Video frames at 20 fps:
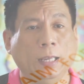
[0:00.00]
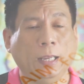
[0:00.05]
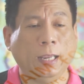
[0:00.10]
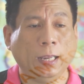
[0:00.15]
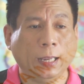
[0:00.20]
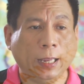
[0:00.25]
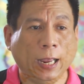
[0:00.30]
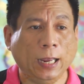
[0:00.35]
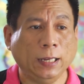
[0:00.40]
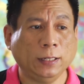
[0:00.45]

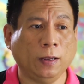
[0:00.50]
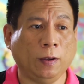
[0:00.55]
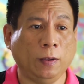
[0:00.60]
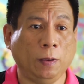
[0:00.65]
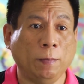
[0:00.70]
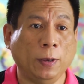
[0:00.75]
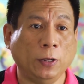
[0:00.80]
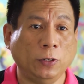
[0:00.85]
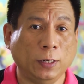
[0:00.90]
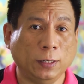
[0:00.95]
in case of
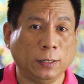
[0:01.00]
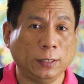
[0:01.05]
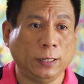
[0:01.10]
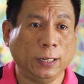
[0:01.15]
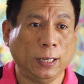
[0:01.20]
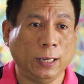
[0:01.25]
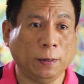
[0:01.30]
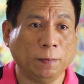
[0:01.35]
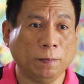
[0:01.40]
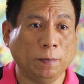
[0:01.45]

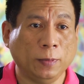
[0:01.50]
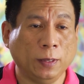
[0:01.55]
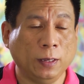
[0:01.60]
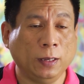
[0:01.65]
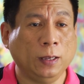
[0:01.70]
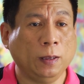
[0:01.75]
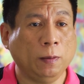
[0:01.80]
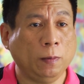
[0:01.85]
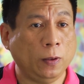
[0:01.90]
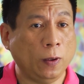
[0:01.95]
emergency,
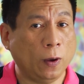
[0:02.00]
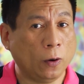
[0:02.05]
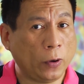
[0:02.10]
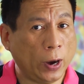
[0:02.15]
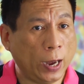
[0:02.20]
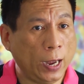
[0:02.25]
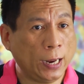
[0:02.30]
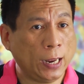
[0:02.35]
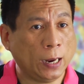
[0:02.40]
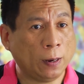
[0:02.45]
your
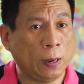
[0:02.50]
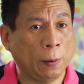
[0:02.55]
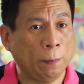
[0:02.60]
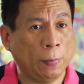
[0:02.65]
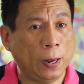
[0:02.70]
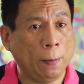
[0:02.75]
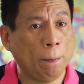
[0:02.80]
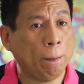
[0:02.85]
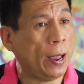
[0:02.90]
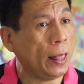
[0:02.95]
credit card
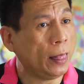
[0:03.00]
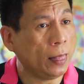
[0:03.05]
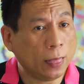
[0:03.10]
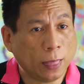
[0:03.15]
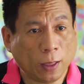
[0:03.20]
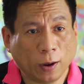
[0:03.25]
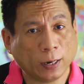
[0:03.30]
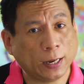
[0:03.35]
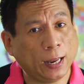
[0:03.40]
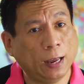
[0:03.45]
company might not